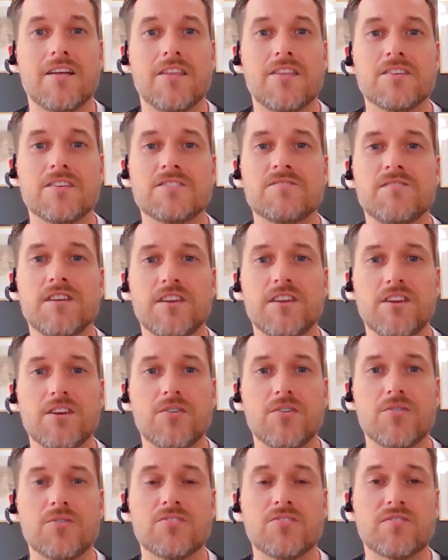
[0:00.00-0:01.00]
This
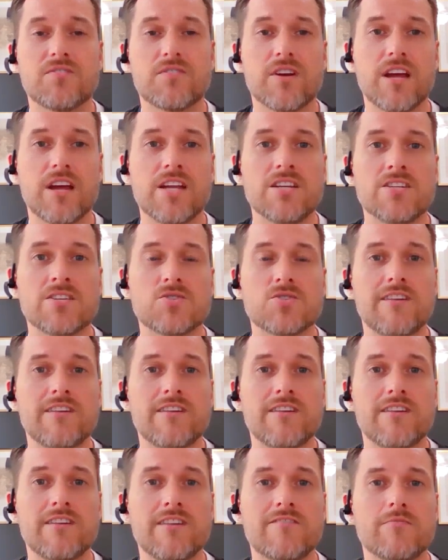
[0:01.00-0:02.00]
video is for agents who
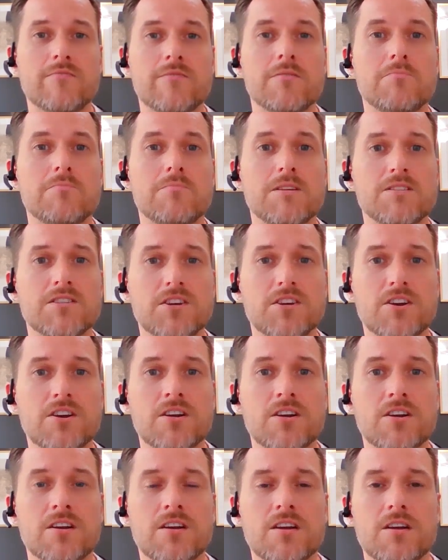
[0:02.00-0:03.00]
have never been
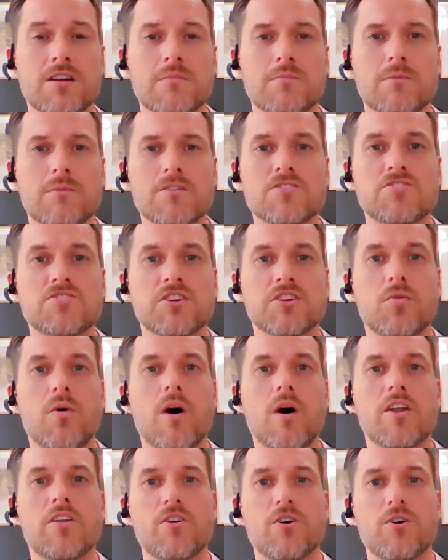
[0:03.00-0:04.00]
busier, but still
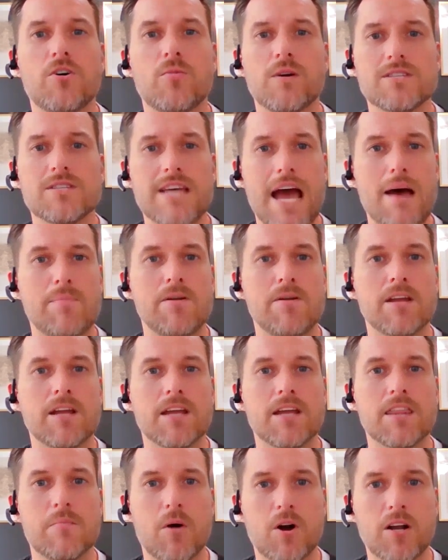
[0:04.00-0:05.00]
want to know what's happening
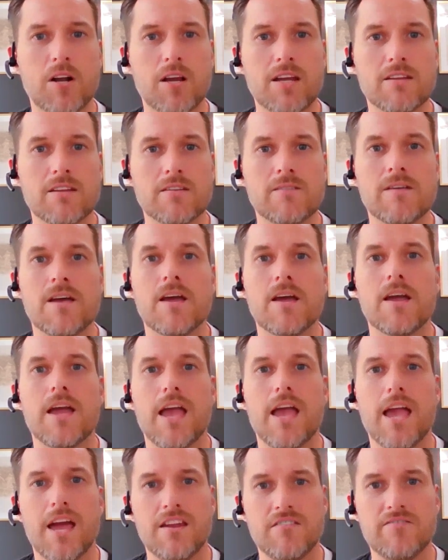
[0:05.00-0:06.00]
in the market
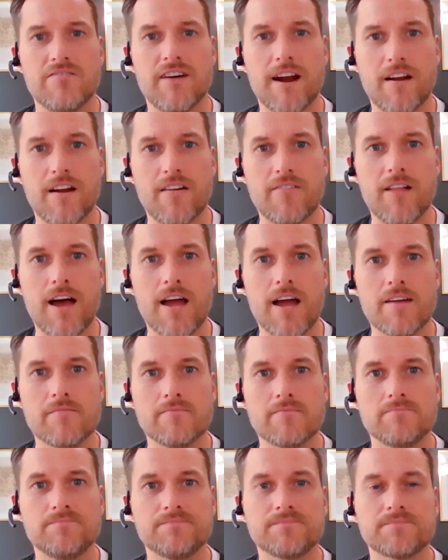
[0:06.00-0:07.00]
and at Firefly.
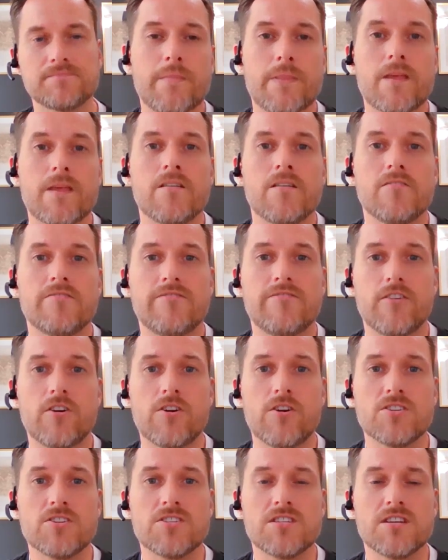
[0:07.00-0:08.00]

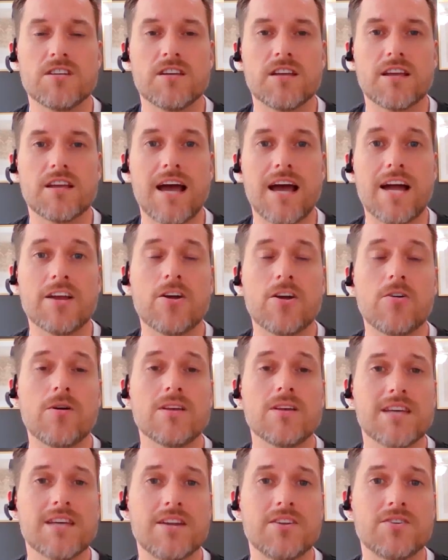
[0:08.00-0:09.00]
First, GEICO
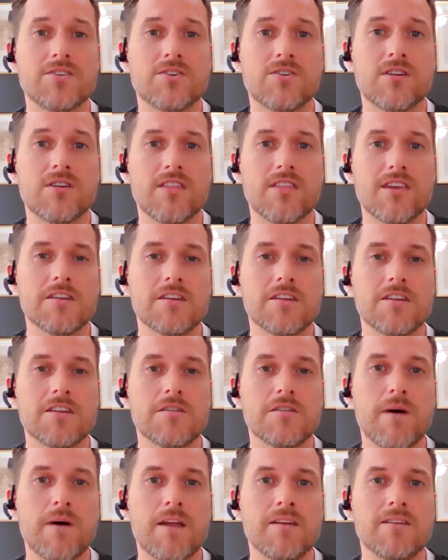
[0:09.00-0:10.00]
has entered the
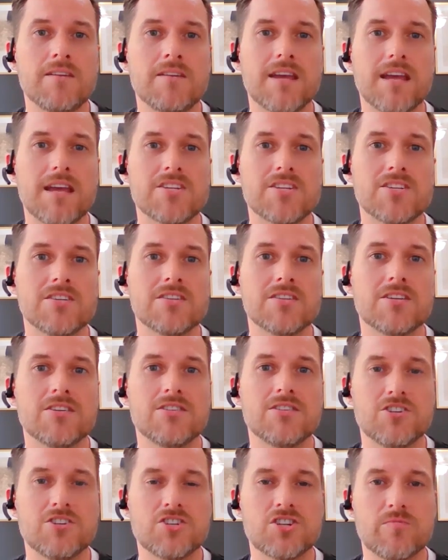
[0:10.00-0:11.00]
independent agent
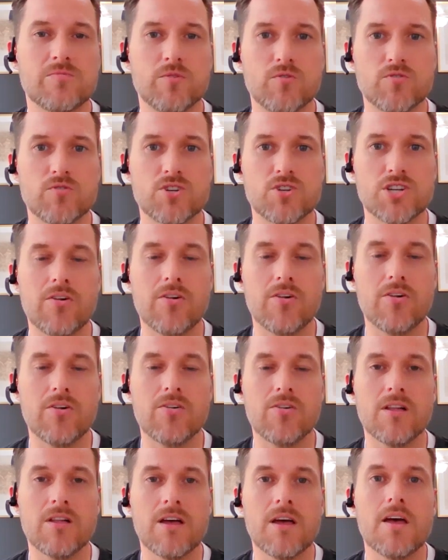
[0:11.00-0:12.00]
distribution
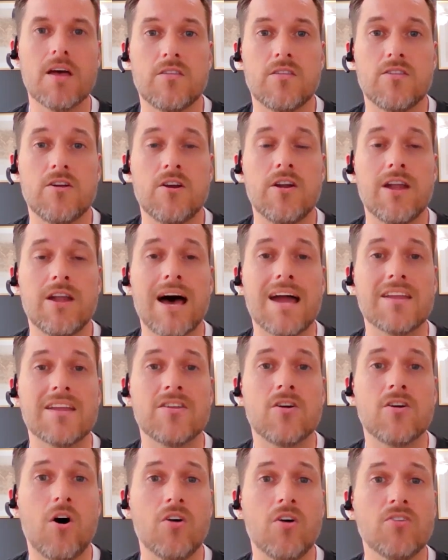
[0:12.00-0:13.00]
channel. They're not
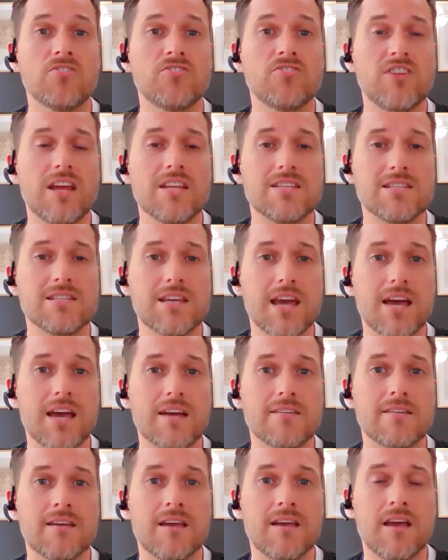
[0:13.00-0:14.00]
in all states
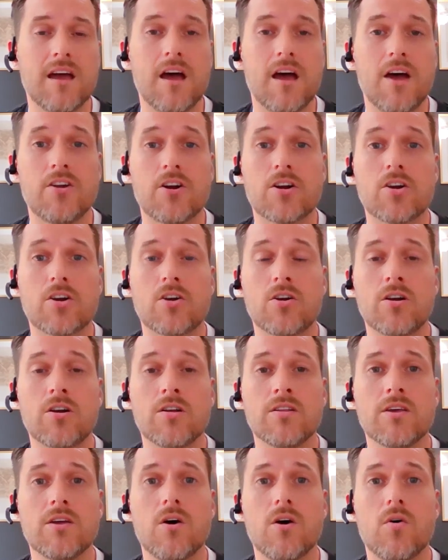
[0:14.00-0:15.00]
yet and are
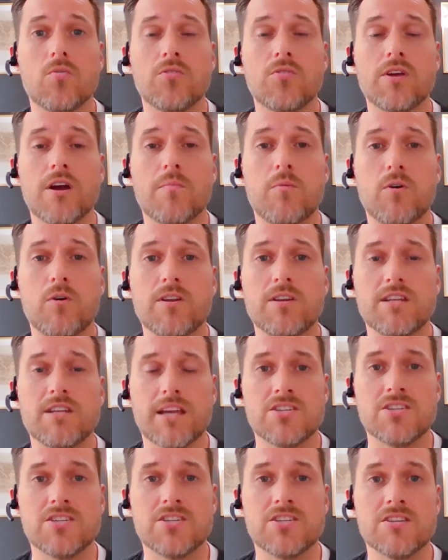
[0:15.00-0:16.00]
currently only
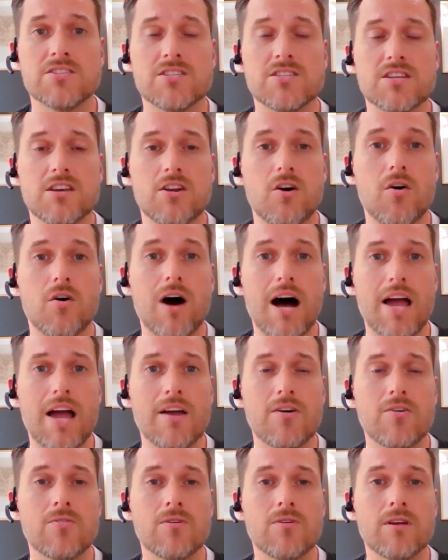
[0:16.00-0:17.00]
appointing agents in
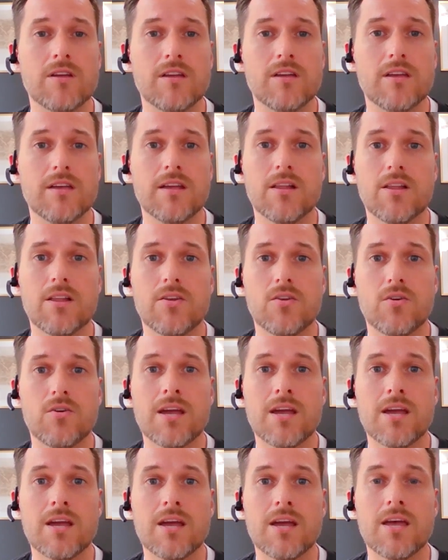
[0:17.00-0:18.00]
Ohio,
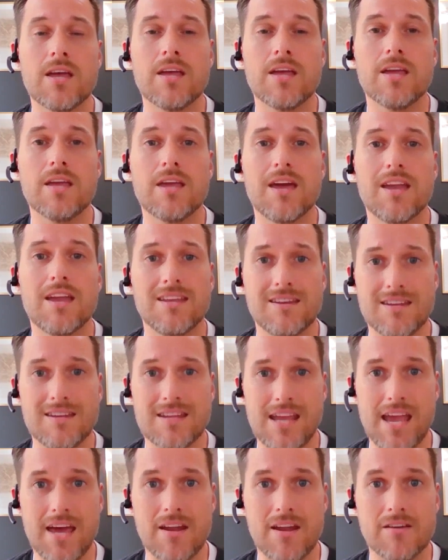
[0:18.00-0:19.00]
Illinois, and
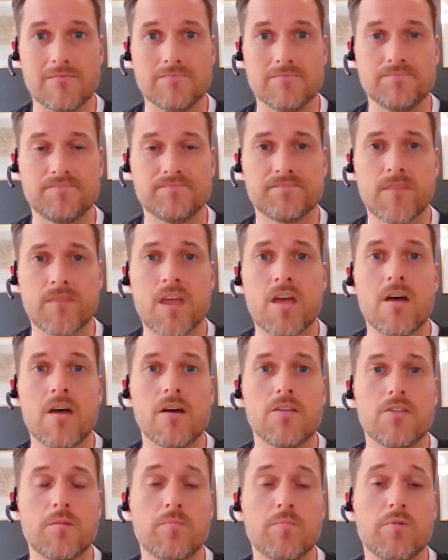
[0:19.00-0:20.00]
Indiana.
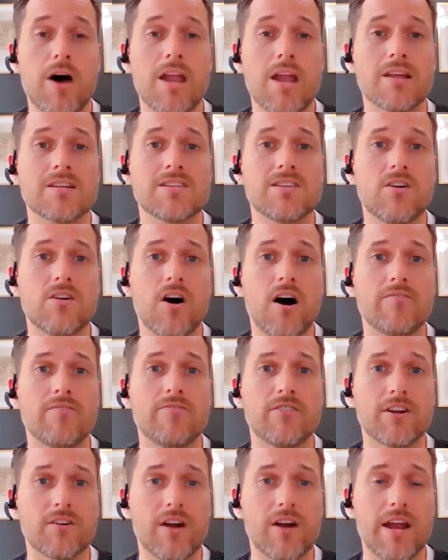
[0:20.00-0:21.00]
The products they're
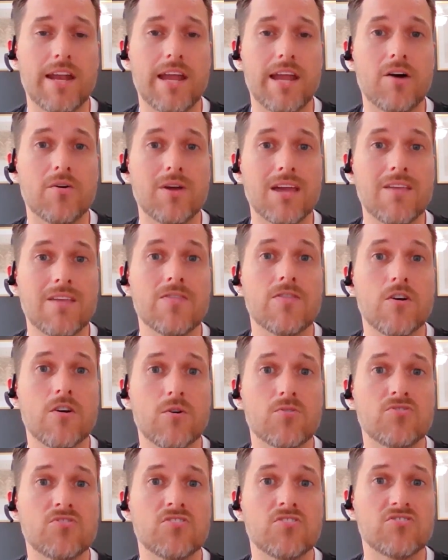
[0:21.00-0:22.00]
offering right now in
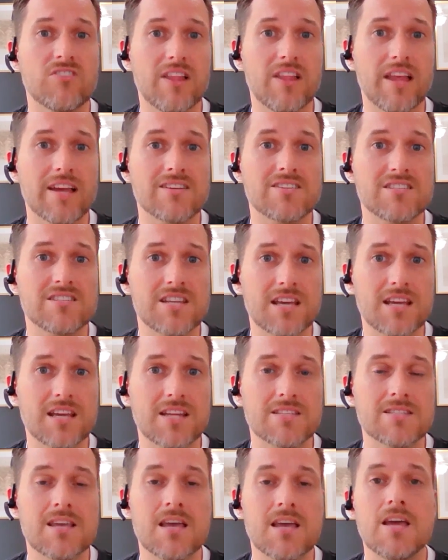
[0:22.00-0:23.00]
those select
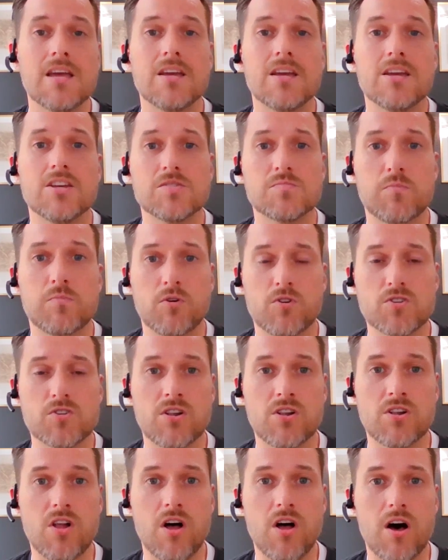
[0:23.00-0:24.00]
states is
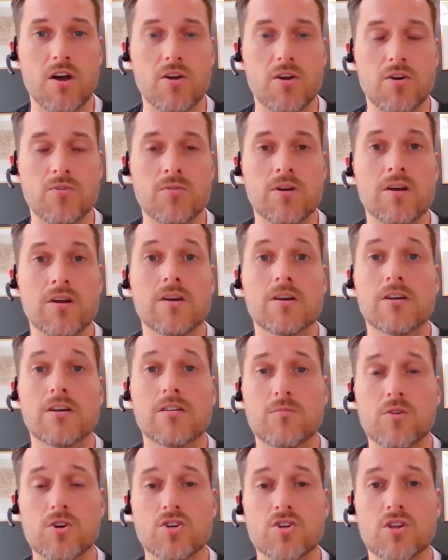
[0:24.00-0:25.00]
personal auto,
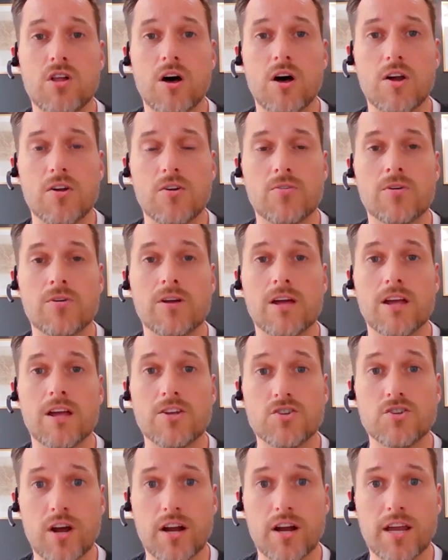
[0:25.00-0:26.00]
commercial auto,
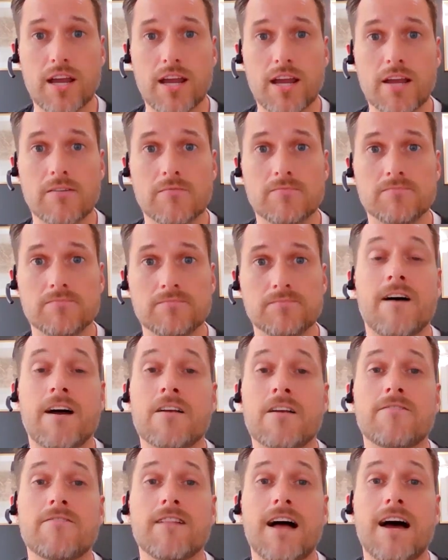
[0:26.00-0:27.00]
and trucking.
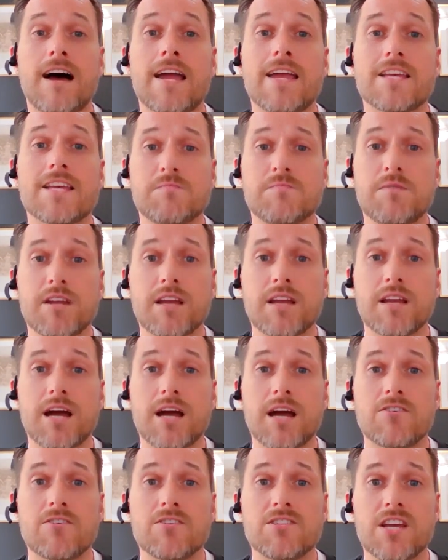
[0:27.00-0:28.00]
Firefly has been in
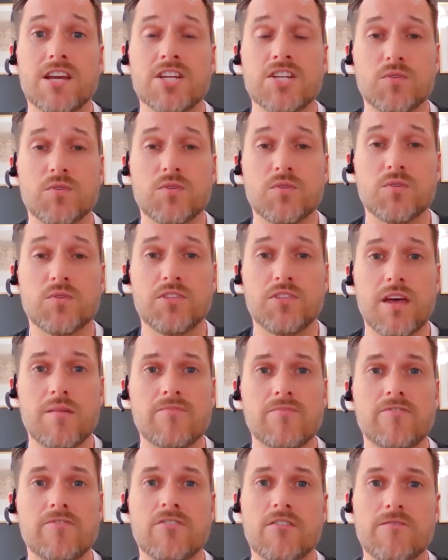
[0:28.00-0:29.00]
conversation with
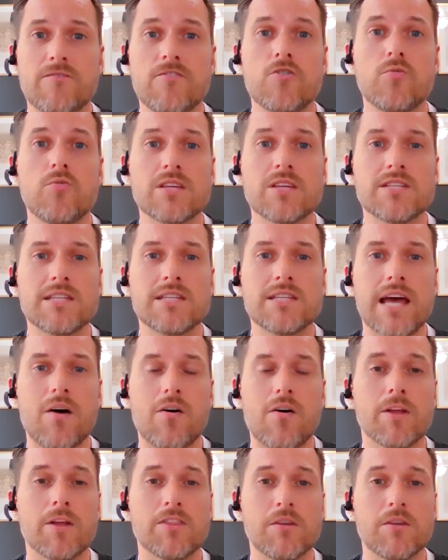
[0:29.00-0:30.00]
them for a few weeks
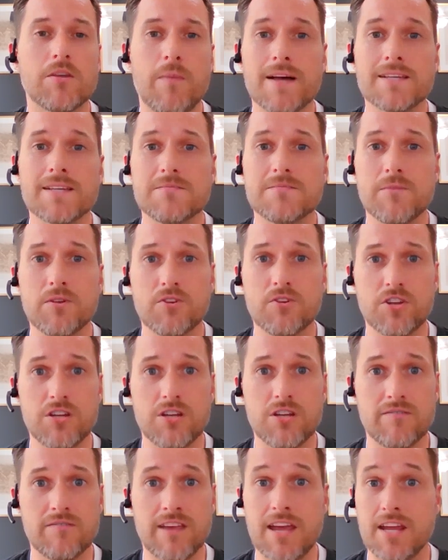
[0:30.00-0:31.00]
now about the
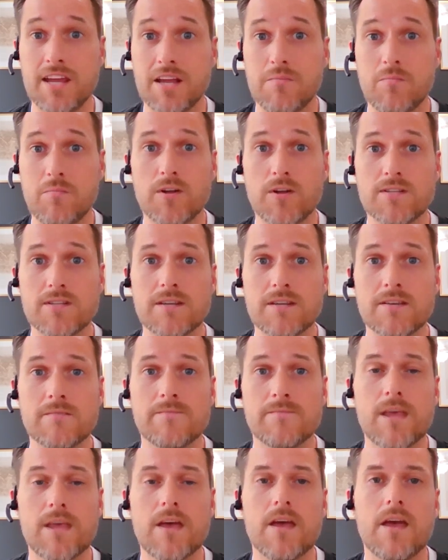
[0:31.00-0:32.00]
possibility of getting appointed.
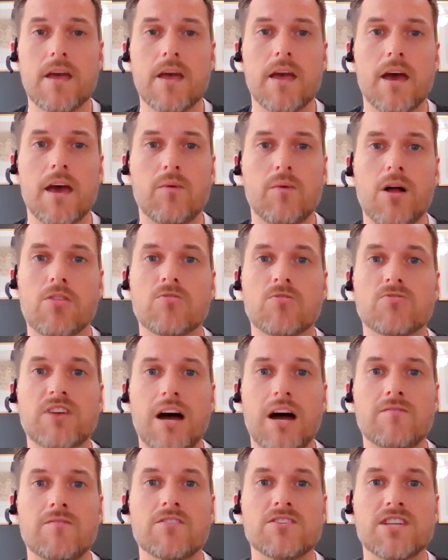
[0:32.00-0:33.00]
And while those
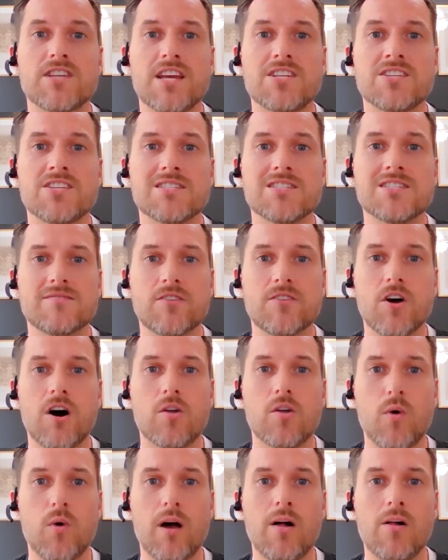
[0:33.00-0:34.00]
conversations have
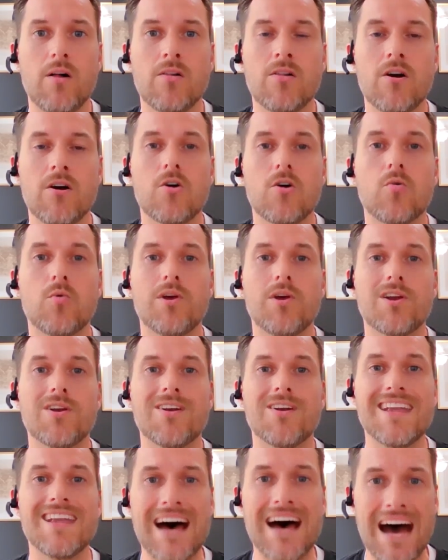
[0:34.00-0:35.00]
gone well, we are
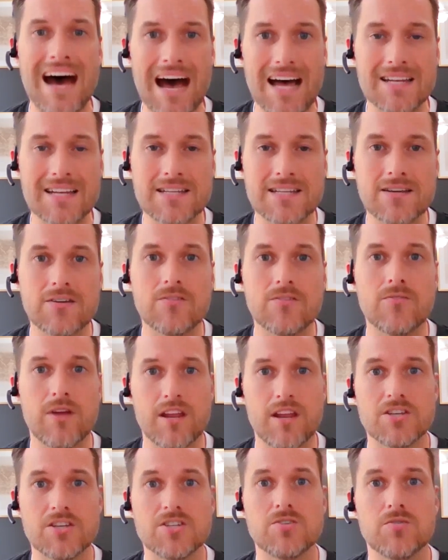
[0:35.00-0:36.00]
not
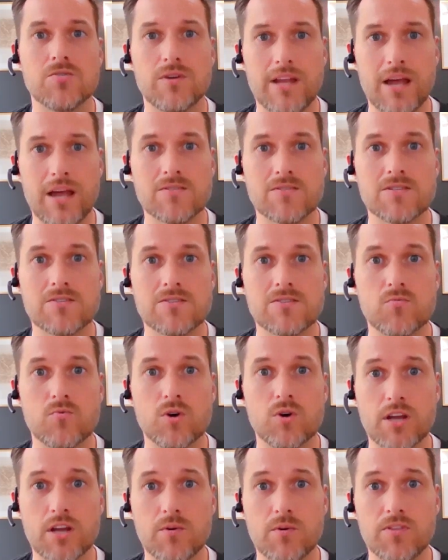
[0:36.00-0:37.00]
ready to announce
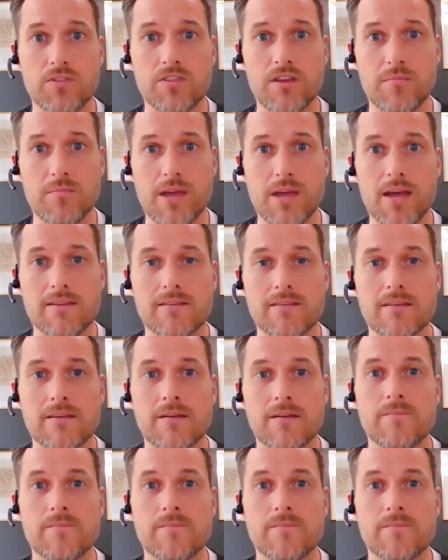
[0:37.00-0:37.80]
working with them yet.